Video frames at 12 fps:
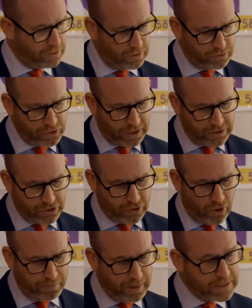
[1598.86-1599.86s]
you know, try to
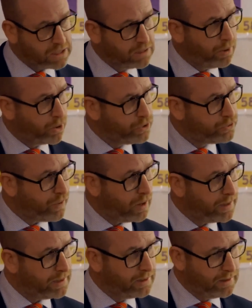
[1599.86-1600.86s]
score political points
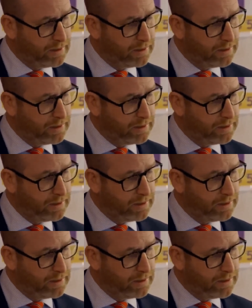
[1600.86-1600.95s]
from it.